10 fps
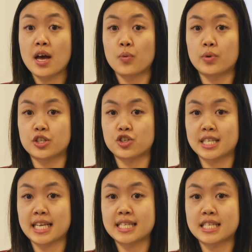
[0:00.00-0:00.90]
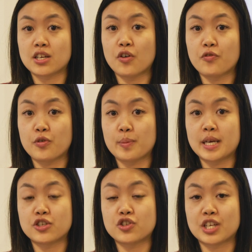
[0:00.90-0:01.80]
which sends the
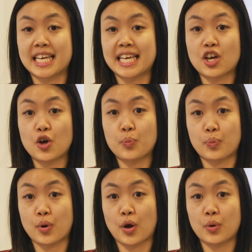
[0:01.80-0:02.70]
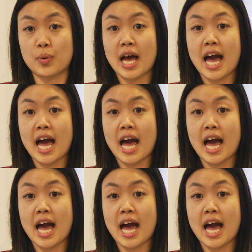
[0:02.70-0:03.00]
confirmation to Kego Pro,